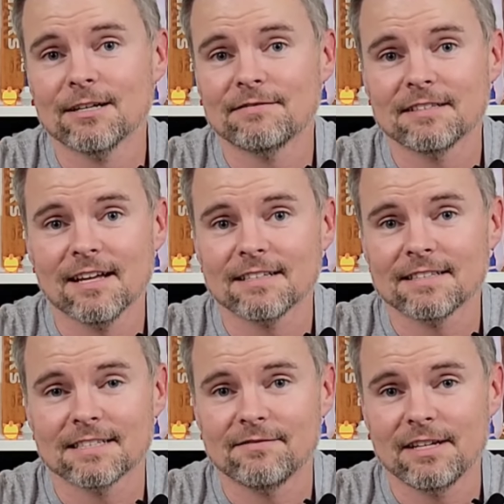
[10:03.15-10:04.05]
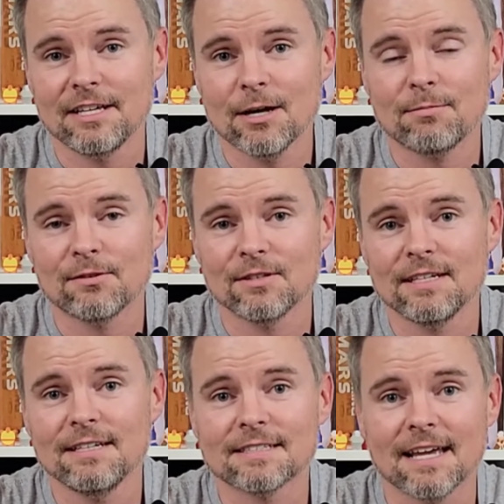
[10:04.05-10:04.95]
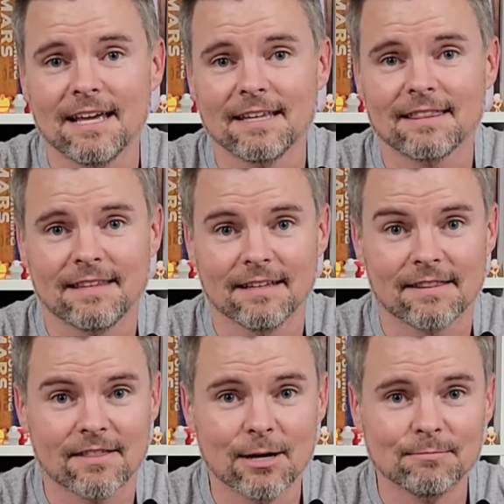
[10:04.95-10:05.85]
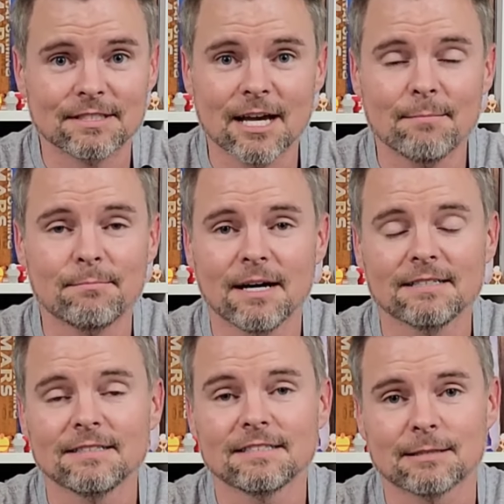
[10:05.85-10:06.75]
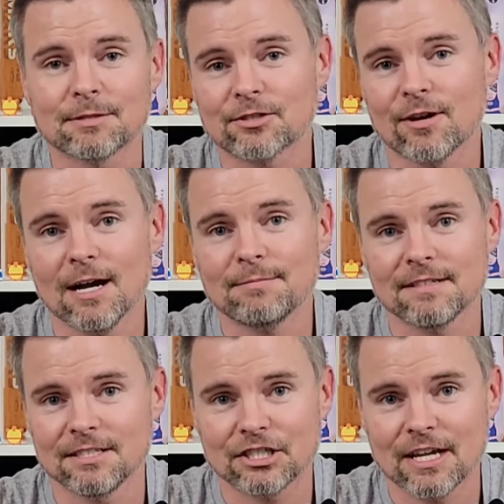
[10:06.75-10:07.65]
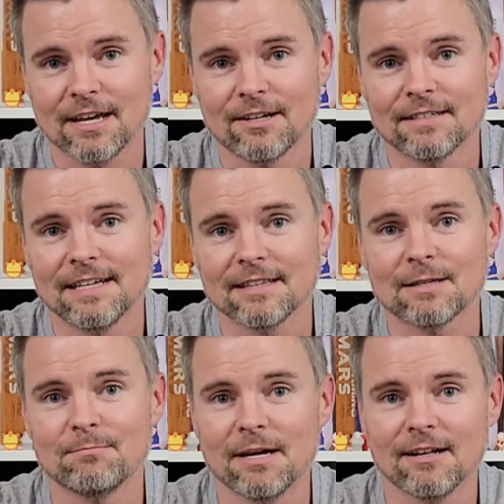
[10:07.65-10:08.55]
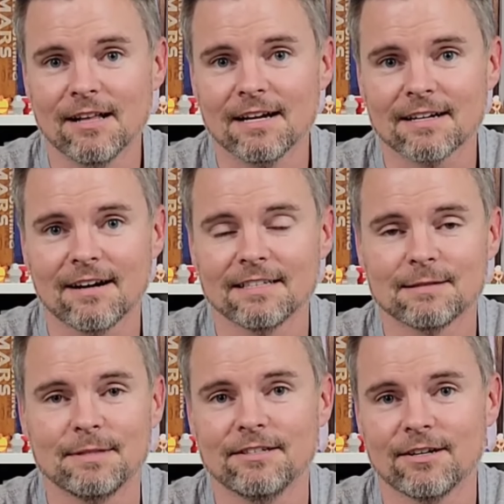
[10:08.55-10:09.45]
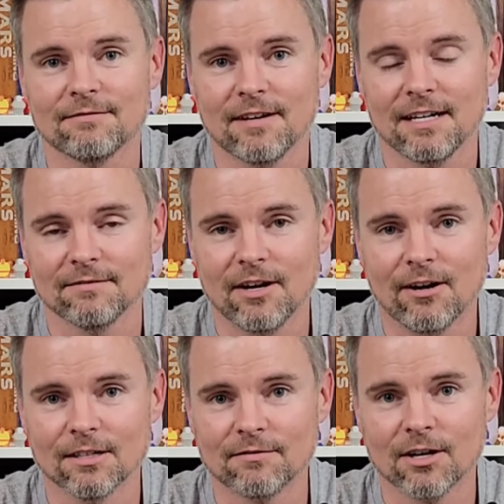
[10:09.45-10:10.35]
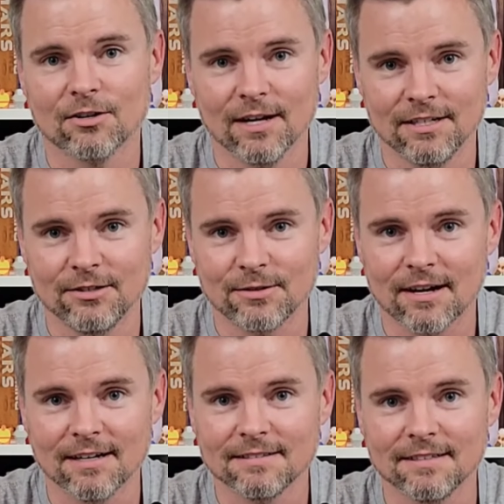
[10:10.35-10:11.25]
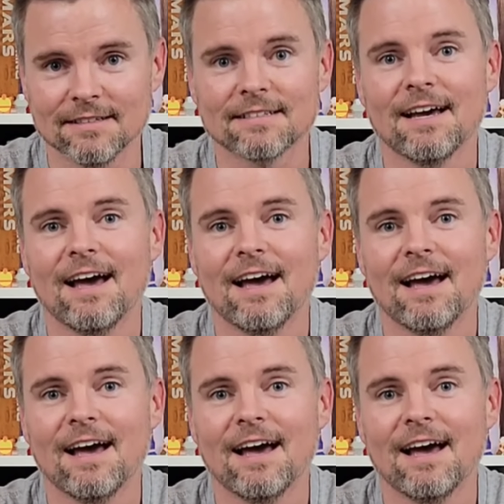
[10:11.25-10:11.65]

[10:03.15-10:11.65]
If you like this video, please hit the thumbs up button, subscribe to the channel, and hit the bell icon to be notified of all of our great new content.